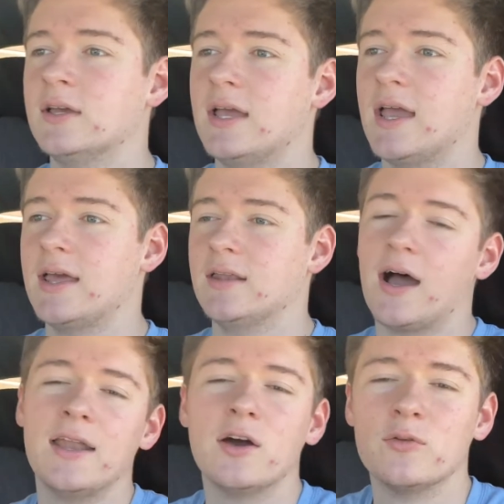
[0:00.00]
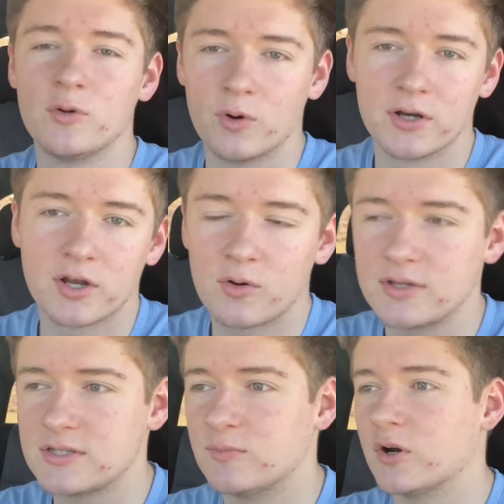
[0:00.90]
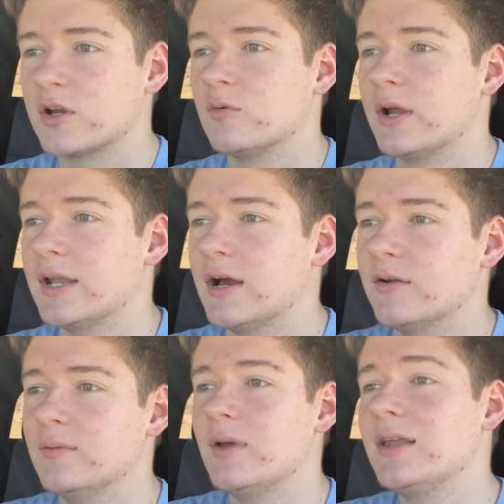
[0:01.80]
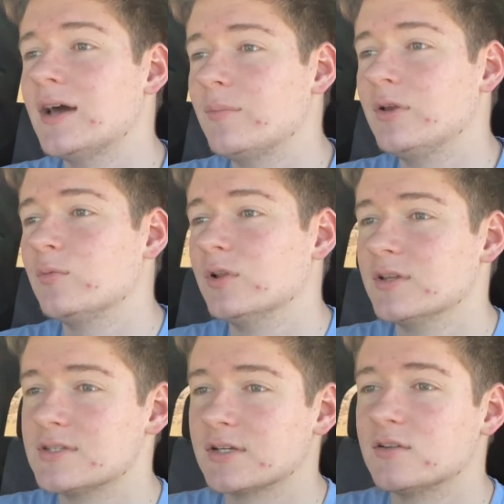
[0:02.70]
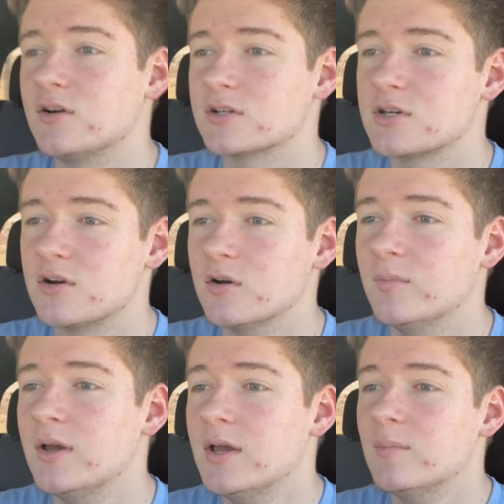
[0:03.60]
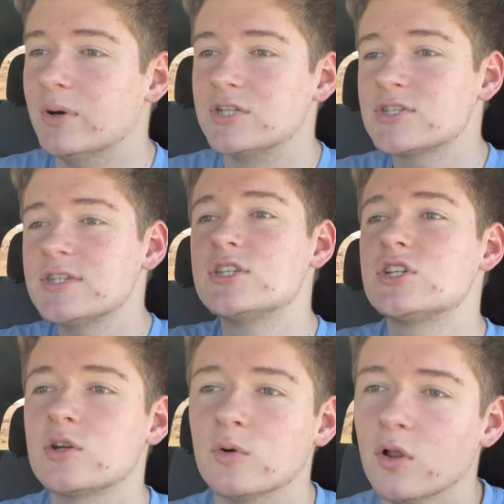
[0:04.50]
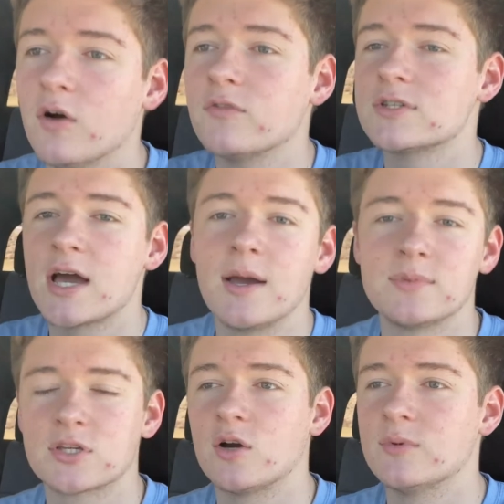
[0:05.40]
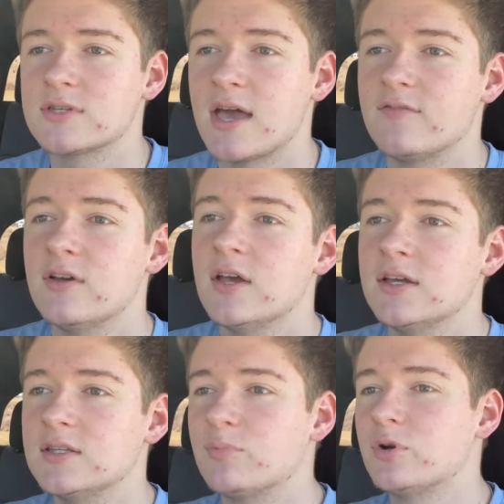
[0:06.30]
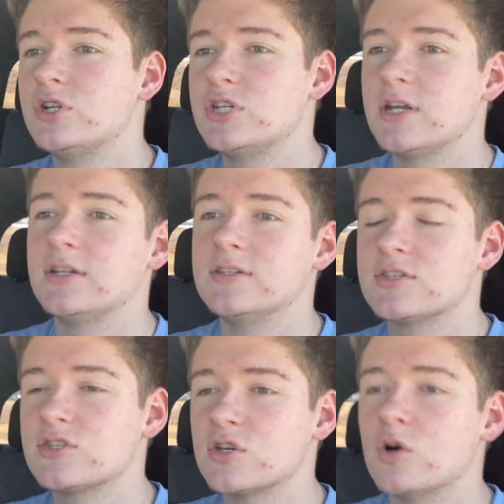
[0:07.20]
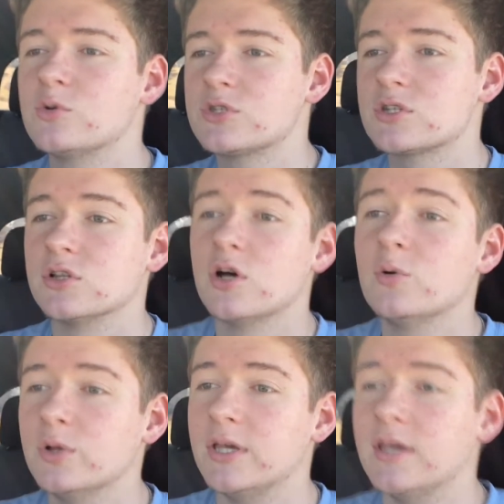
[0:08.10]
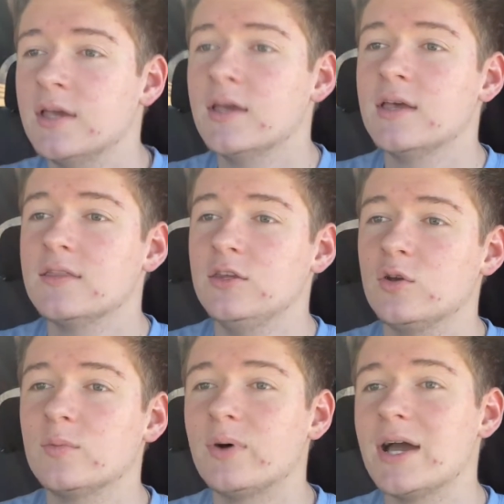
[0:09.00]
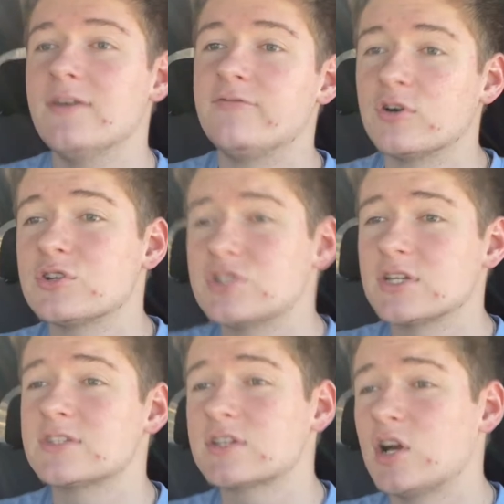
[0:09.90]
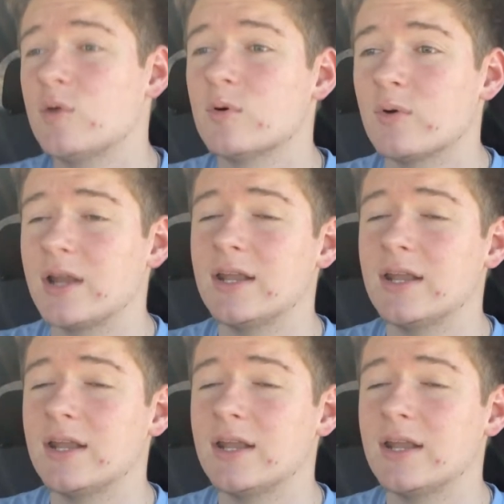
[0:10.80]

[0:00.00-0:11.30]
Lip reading: and I know that we're in a crazy market right now and it may not be realistic long term, but just in general, over time, Tacomas have depreciated so slowly that you could buy a 1st gen Tacoma right